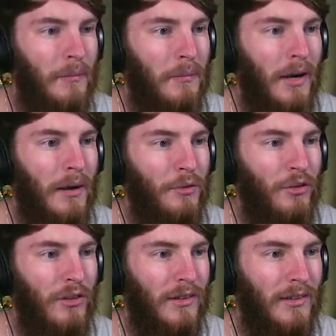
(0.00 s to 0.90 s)
But I'm
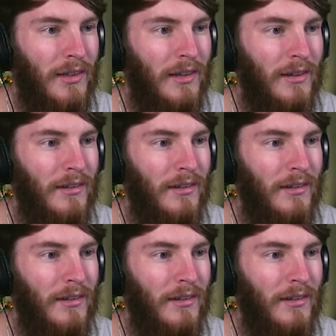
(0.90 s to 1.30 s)
just gonna say it